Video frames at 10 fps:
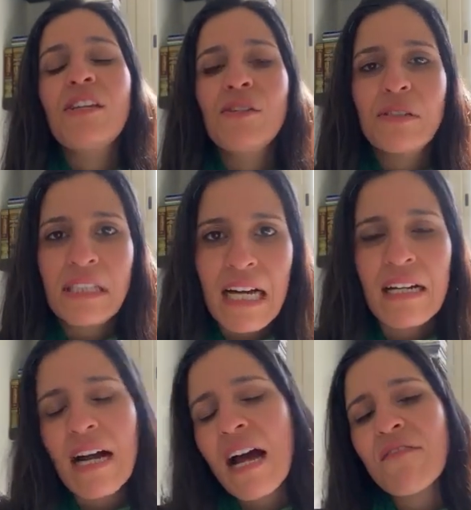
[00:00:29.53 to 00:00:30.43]
You
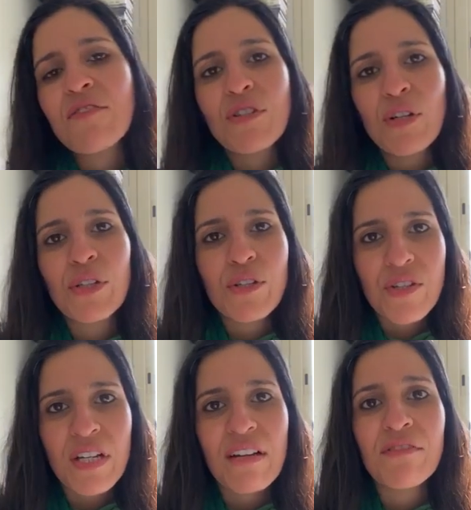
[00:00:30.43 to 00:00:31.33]
gotta have to know your
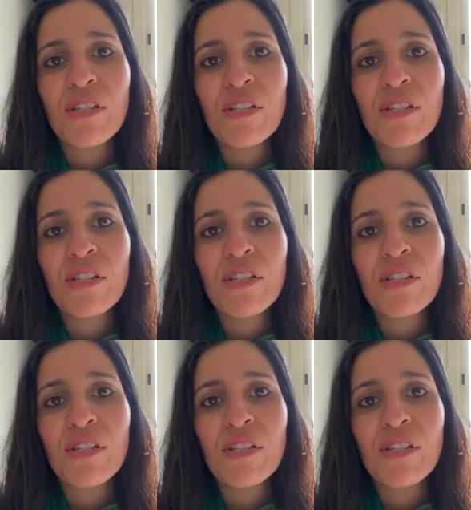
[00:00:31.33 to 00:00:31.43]
stuff.